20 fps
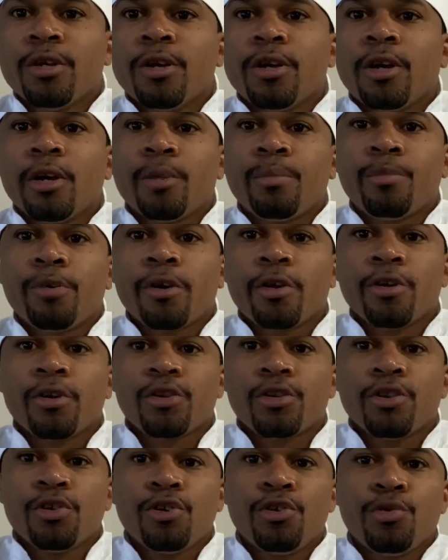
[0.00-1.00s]
are products
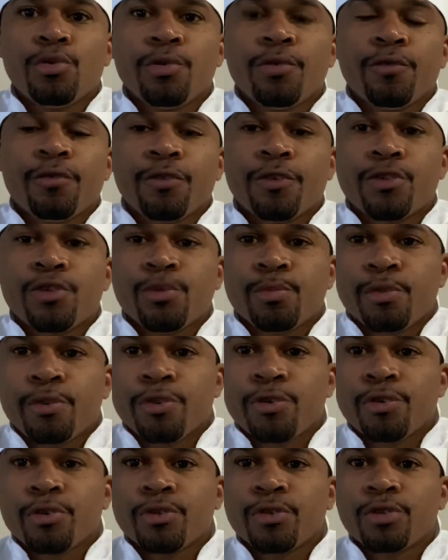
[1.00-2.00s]
that you are the first
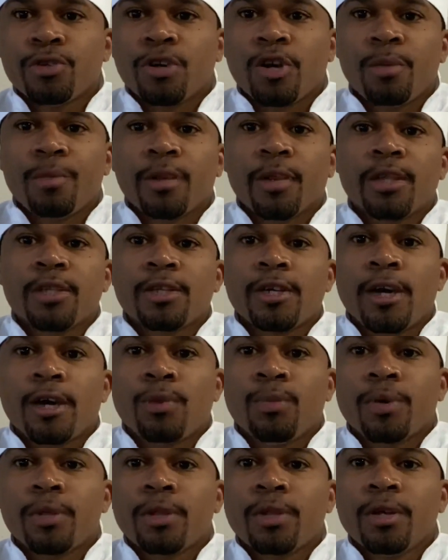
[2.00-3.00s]
person to come in contact
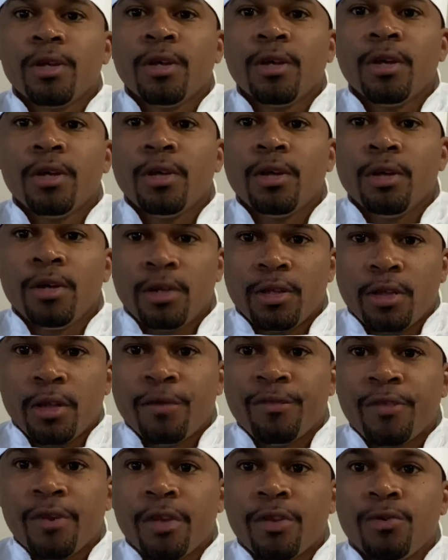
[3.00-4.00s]
with in that
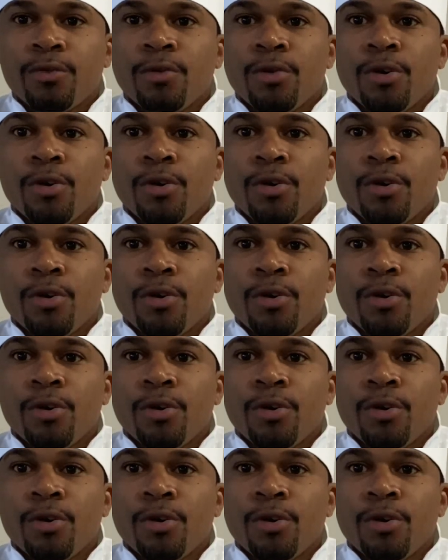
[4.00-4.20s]
venue.